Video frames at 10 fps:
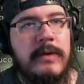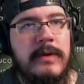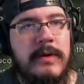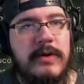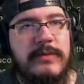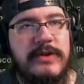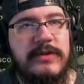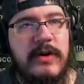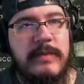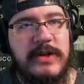Customer just
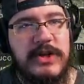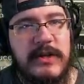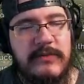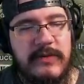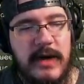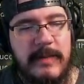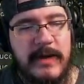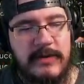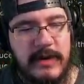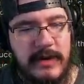called me chief. I'm
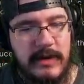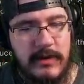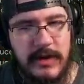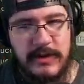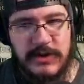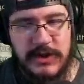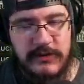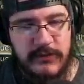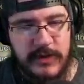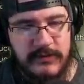out. Hey, eh, all right,
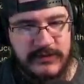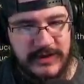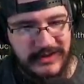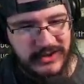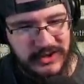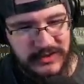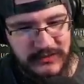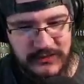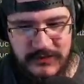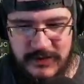chief. Whatever you say, chief.